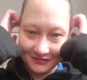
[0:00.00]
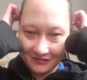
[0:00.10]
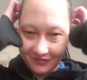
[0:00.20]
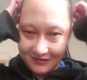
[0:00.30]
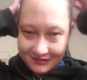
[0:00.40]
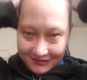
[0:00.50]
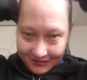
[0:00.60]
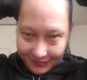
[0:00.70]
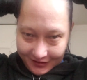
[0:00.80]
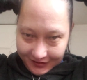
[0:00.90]
finally
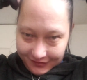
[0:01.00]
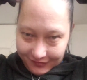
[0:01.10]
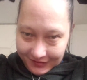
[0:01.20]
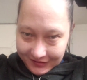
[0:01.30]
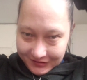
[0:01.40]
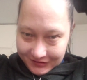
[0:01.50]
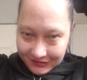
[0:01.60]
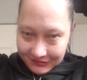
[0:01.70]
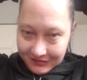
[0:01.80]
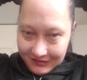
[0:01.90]
somebody I could watch to
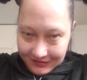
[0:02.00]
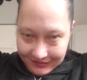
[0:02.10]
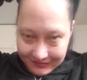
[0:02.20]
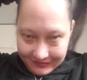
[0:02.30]
clean.